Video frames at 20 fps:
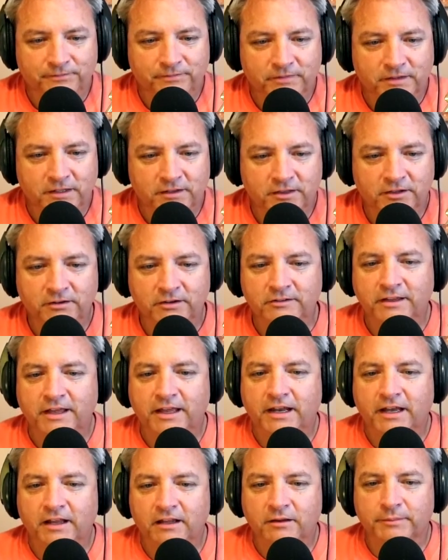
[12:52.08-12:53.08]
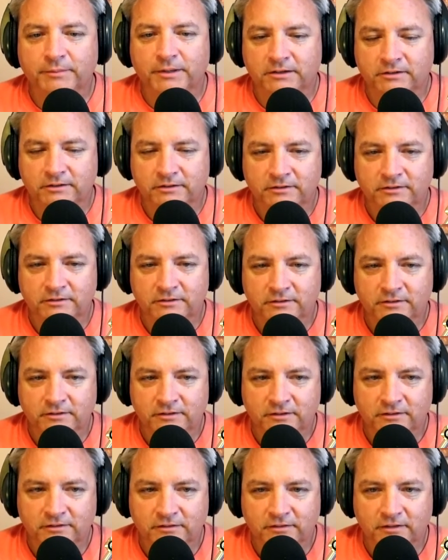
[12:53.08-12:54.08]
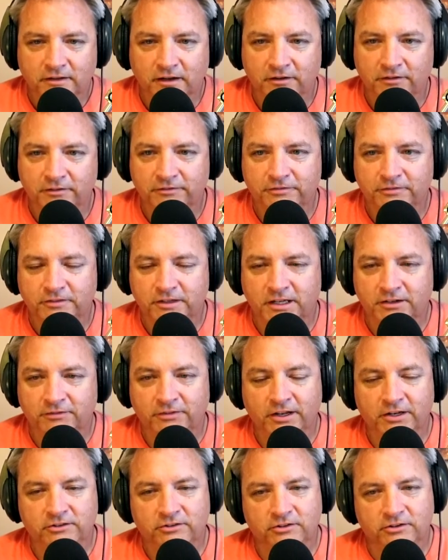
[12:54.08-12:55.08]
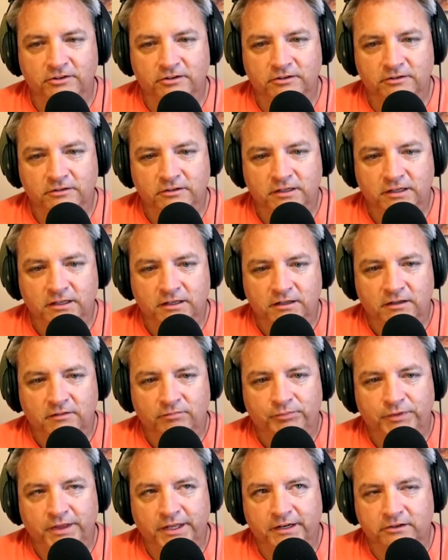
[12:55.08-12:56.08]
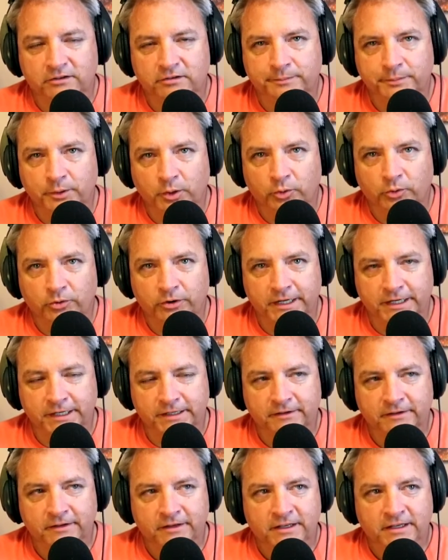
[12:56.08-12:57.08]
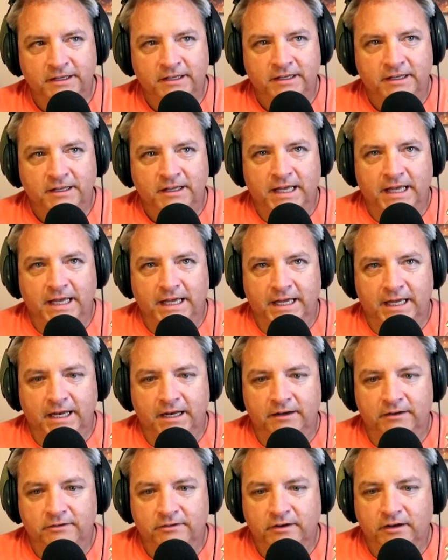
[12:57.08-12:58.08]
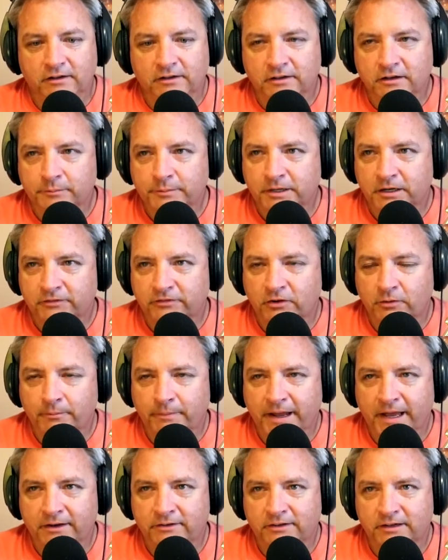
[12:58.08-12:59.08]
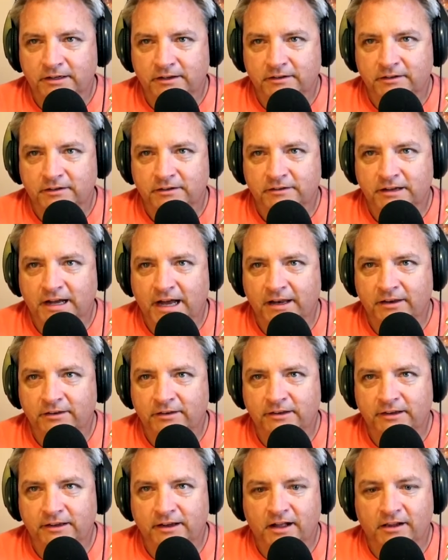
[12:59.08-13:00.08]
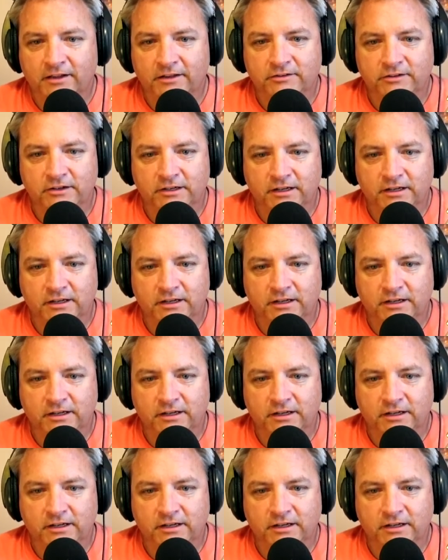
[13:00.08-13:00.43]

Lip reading: there is that element of adventure and exploring, and a little bit of romantic ideology